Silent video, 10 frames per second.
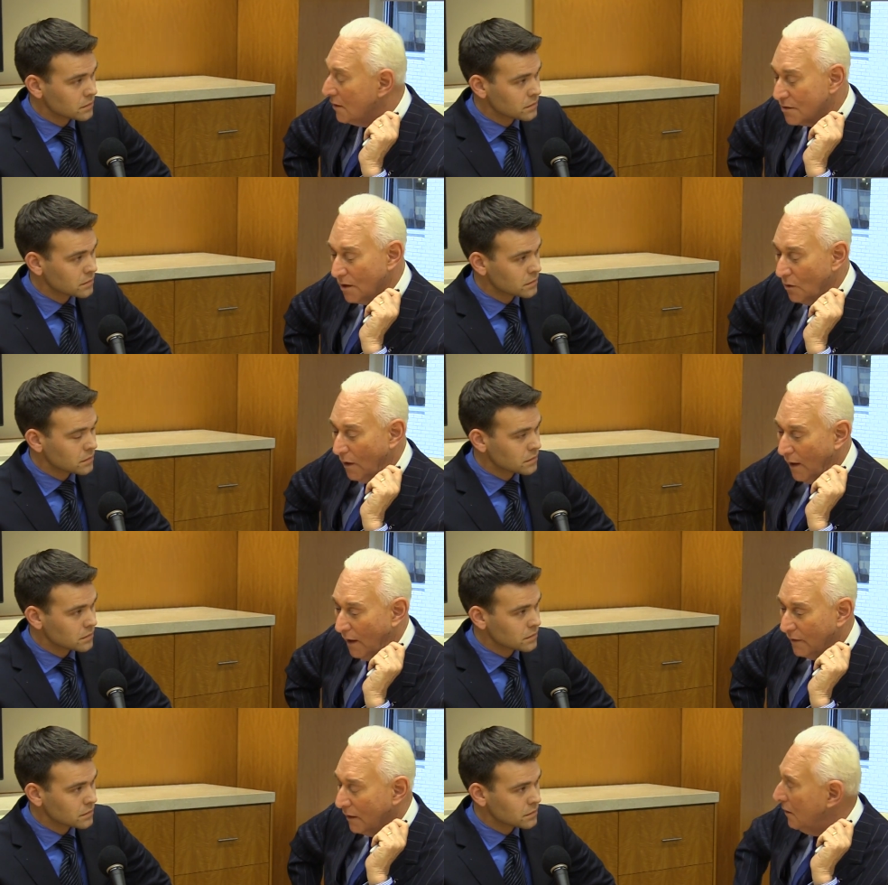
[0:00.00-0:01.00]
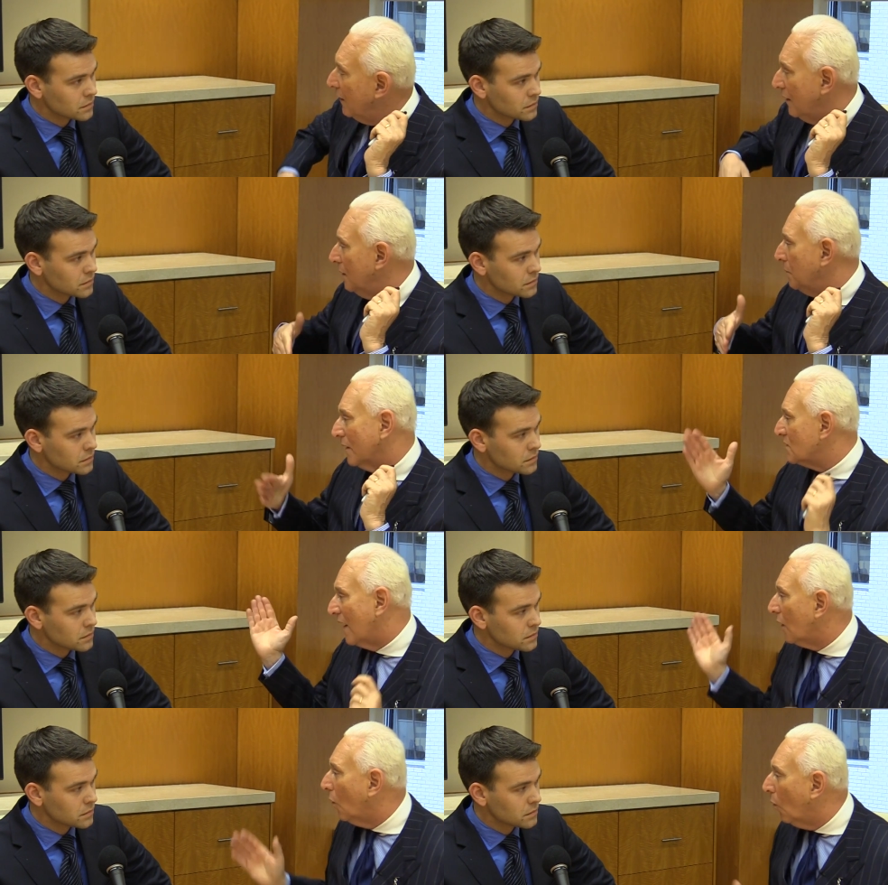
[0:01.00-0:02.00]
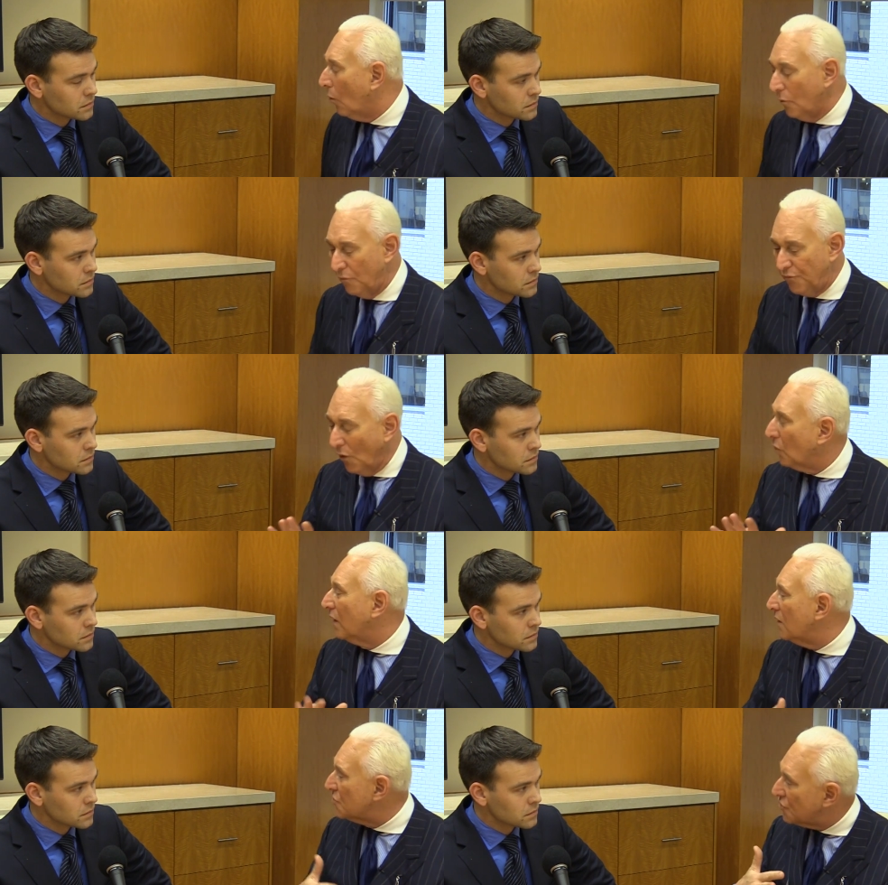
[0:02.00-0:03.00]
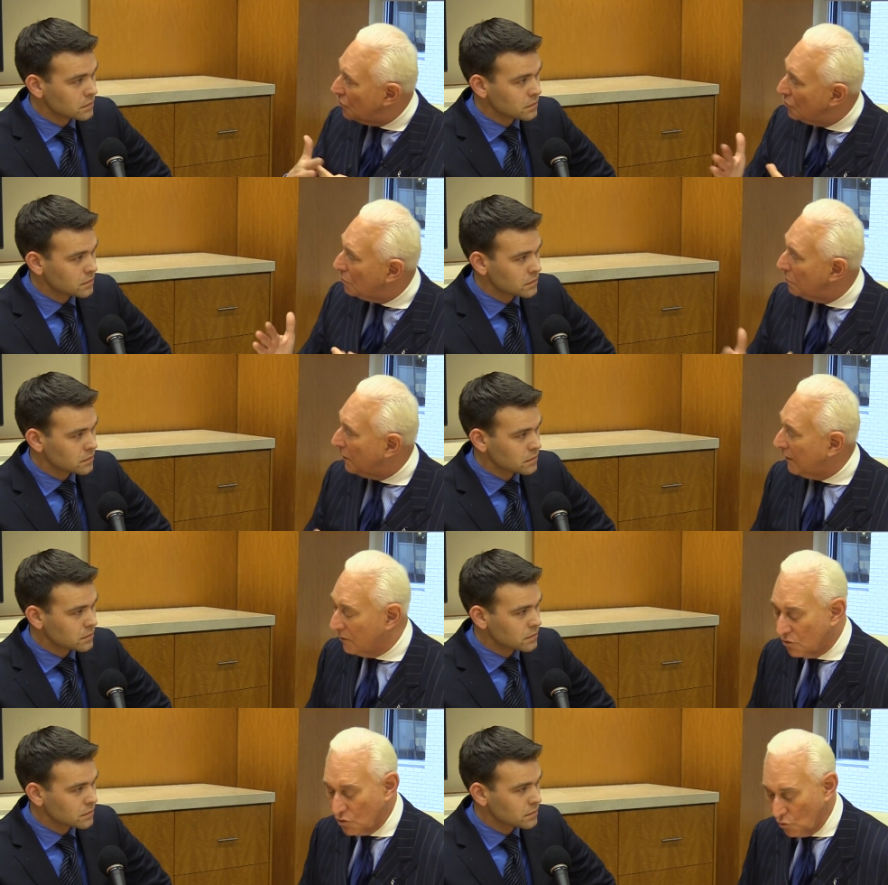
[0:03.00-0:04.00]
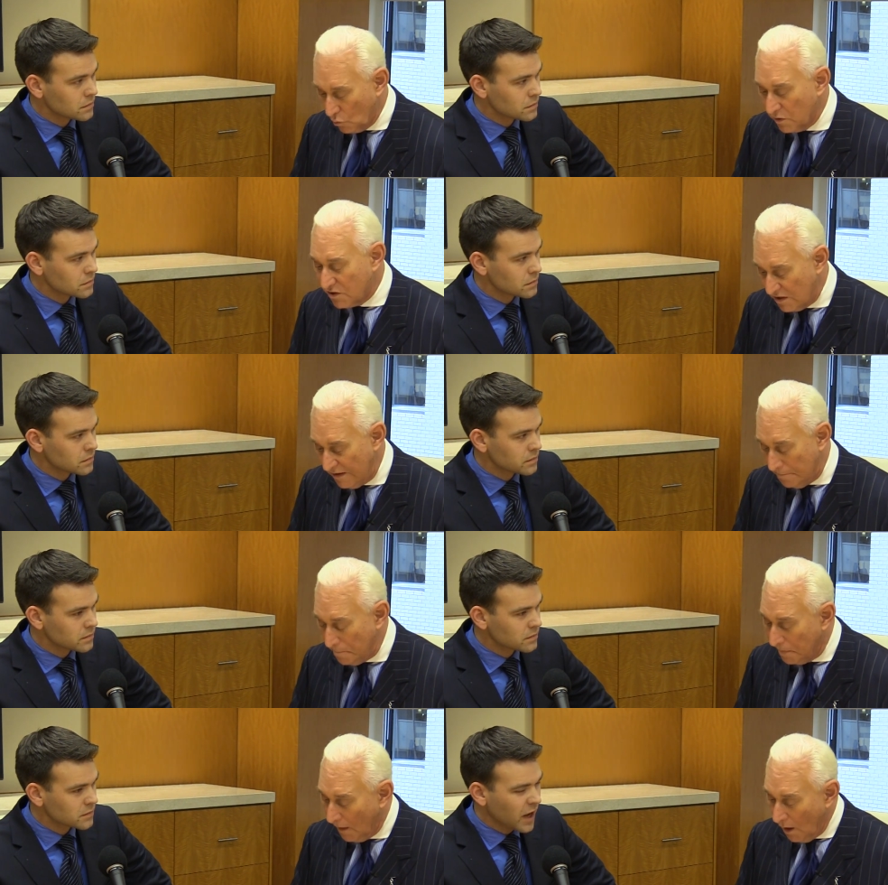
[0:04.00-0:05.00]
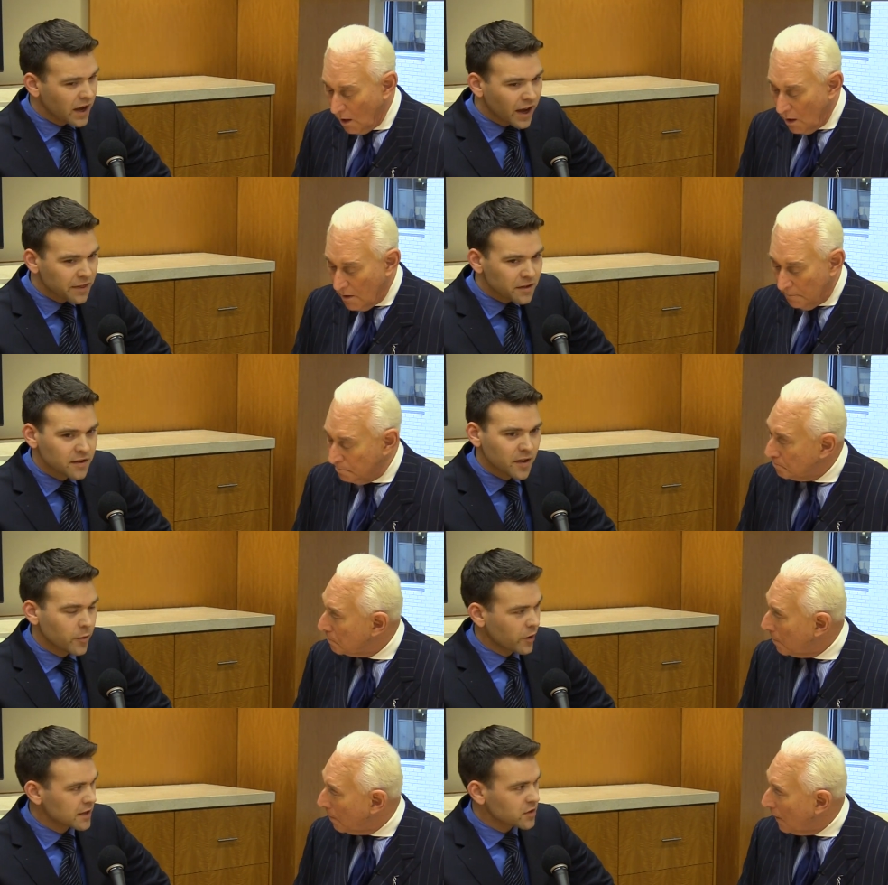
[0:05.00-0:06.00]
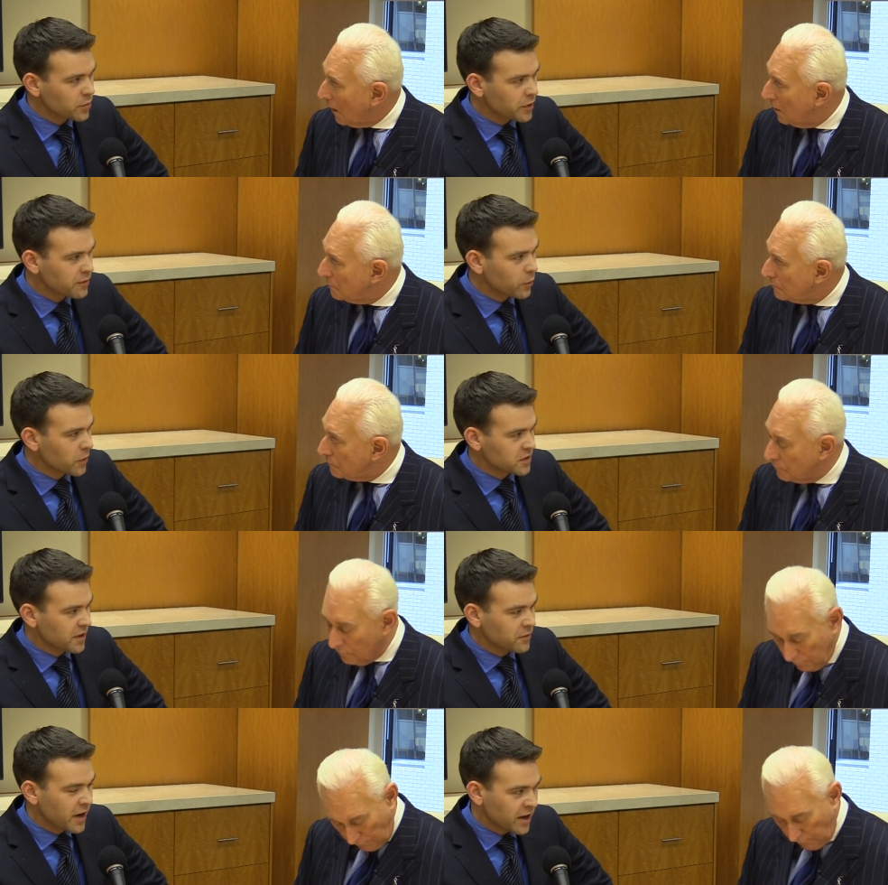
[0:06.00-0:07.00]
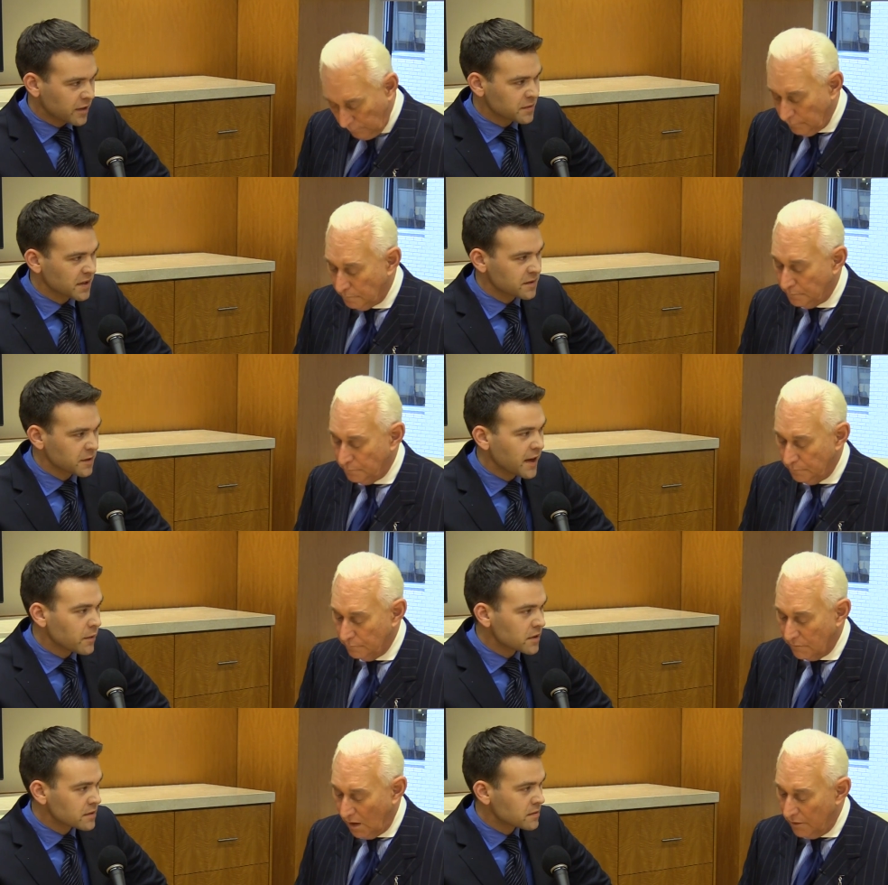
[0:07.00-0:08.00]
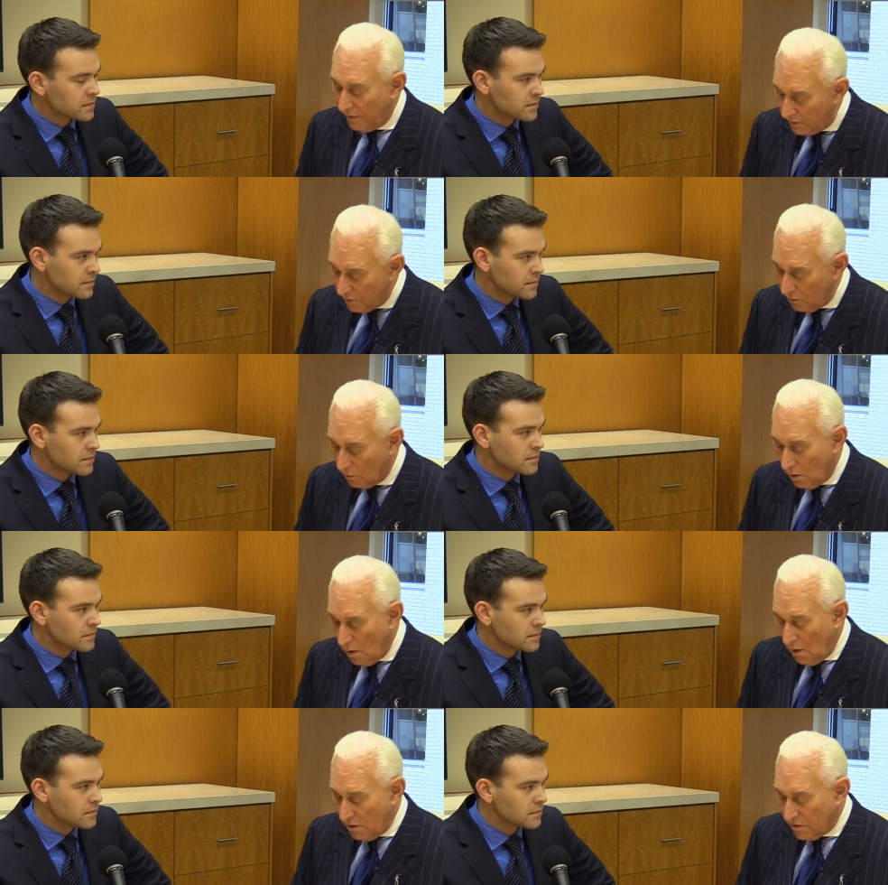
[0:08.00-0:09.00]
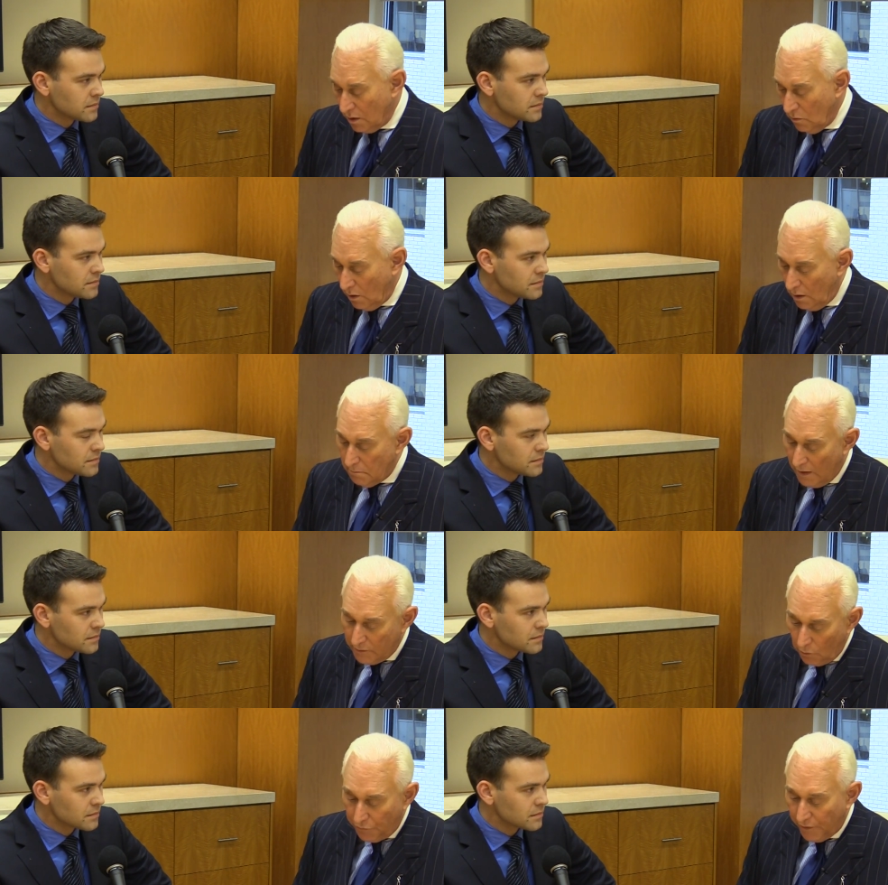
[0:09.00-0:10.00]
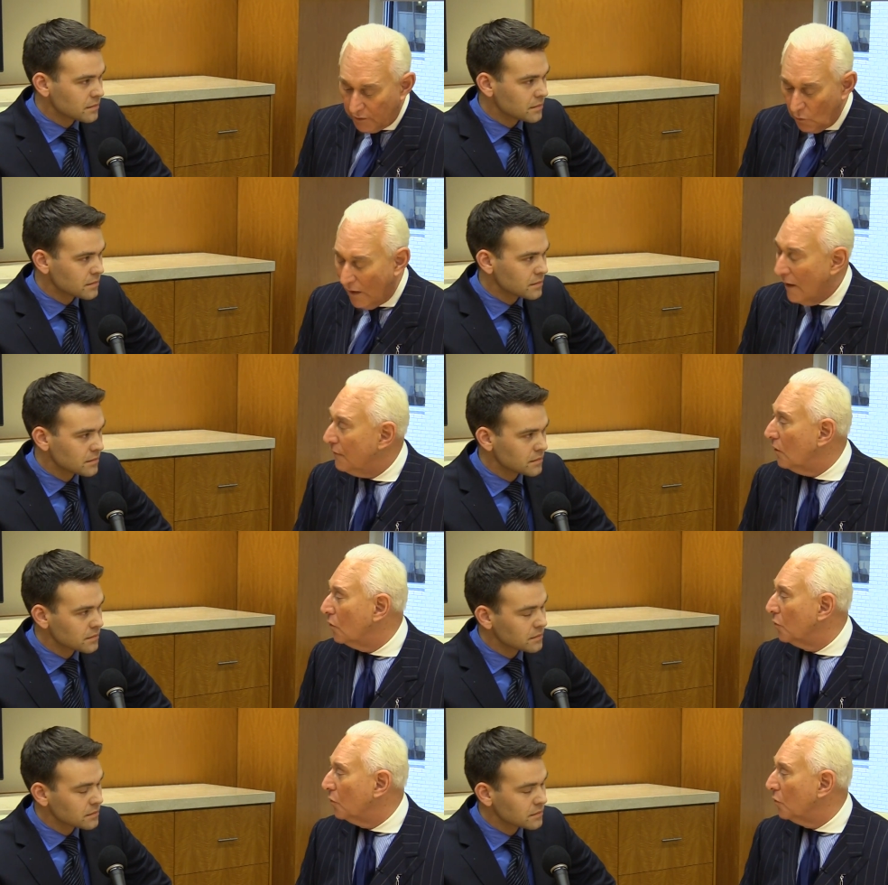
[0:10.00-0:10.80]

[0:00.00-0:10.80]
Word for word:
Speaker 1: So I think it makes that whole phony issue begin to recede.
Speaker 2: I think the Democrats look pretty foolish after hanging themselves on that
Speaker 1: one. They do. So I don't think you have a